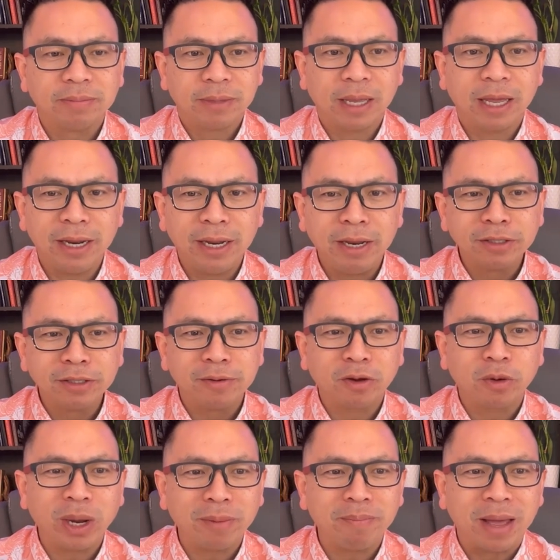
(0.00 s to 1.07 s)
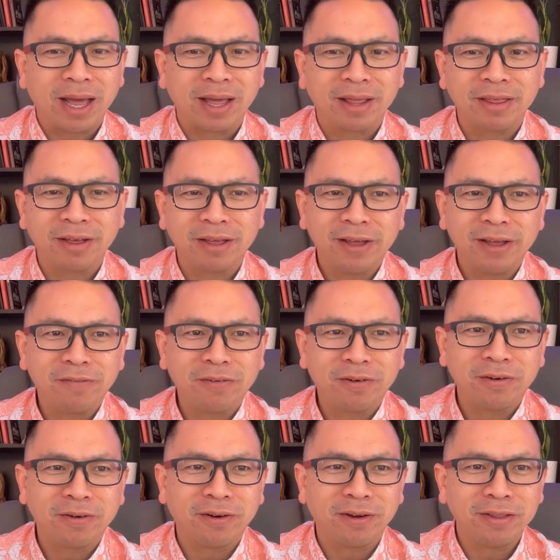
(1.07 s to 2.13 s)
And here's a quick math, okay,
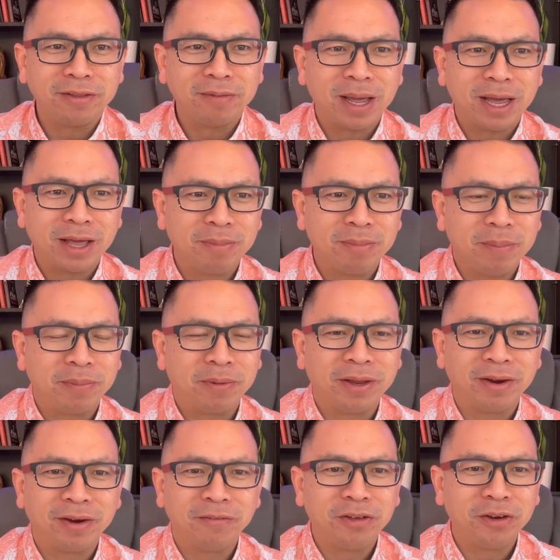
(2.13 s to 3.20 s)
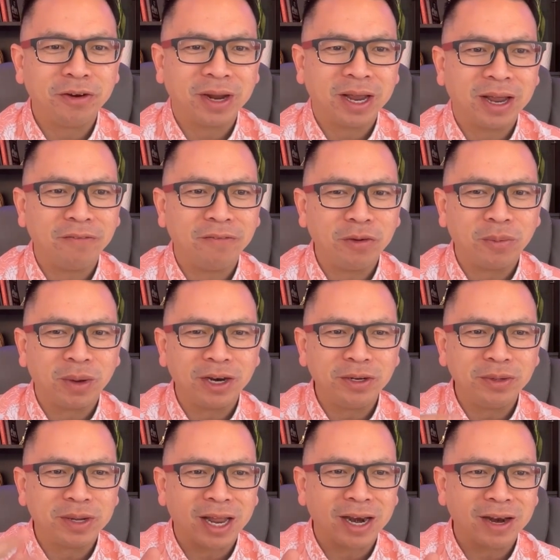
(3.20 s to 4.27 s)
for all the math people here. If you want to
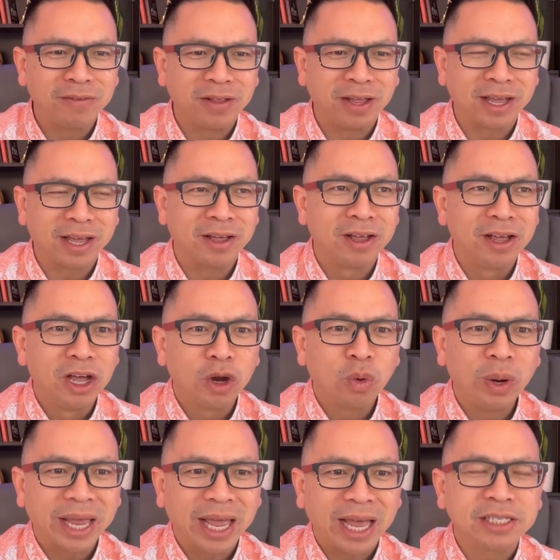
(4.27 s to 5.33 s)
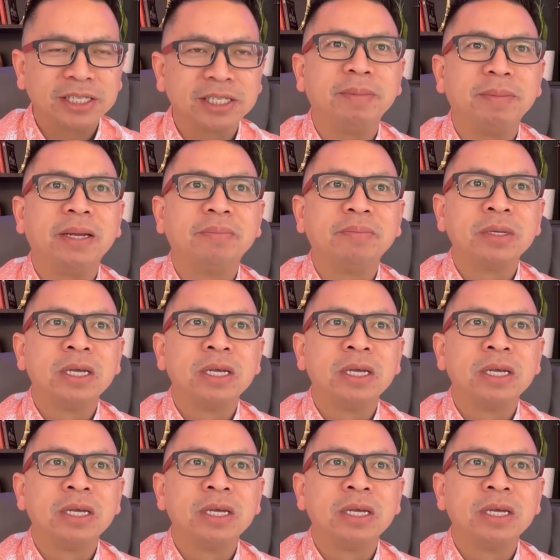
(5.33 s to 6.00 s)
do kind of like a quick estimate,